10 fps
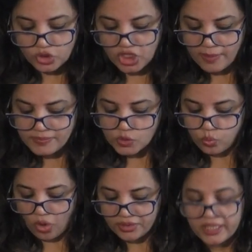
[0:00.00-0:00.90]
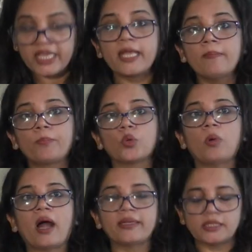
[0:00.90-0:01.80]
James Watt. He
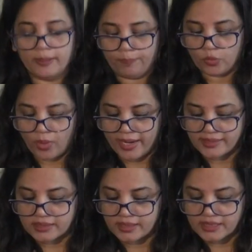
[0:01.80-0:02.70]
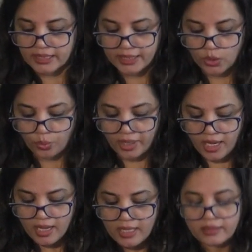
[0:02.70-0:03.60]
improvised this in a
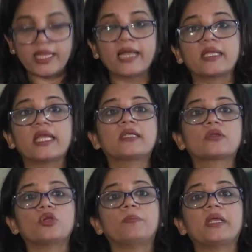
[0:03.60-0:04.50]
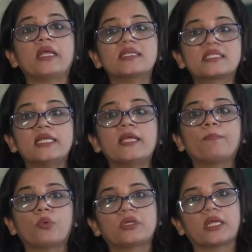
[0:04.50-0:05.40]
way that it could be
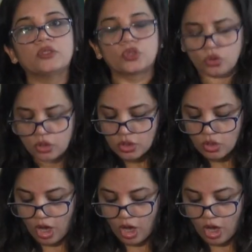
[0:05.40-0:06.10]
easily put into